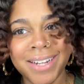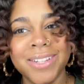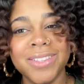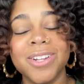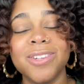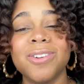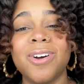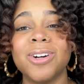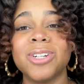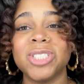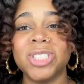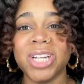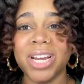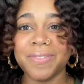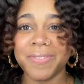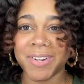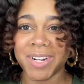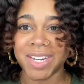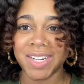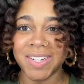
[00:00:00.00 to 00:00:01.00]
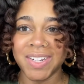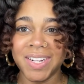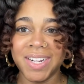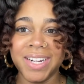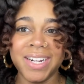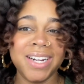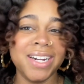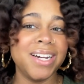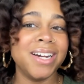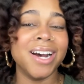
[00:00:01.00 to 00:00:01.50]
the longevity
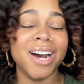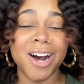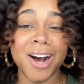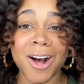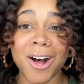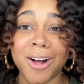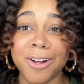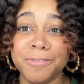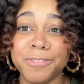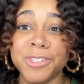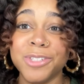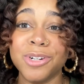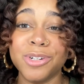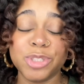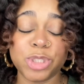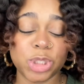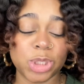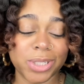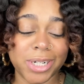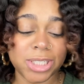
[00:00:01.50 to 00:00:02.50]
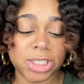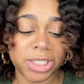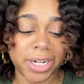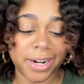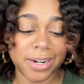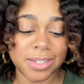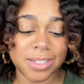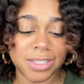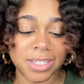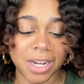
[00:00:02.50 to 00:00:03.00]
of your stretched
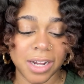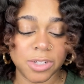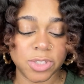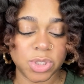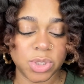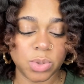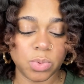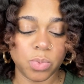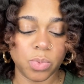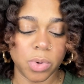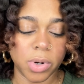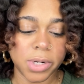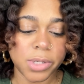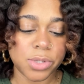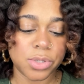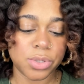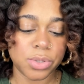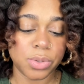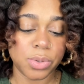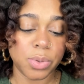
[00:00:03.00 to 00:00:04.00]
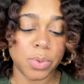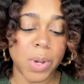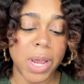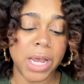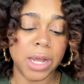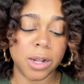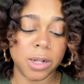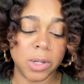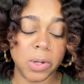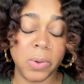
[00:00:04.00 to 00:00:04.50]
hairstyles, you want to
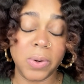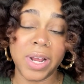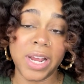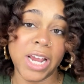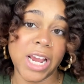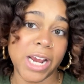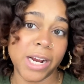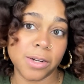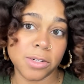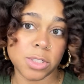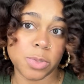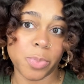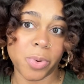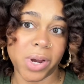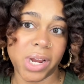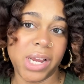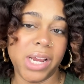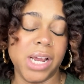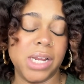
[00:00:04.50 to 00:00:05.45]
include a hairspray.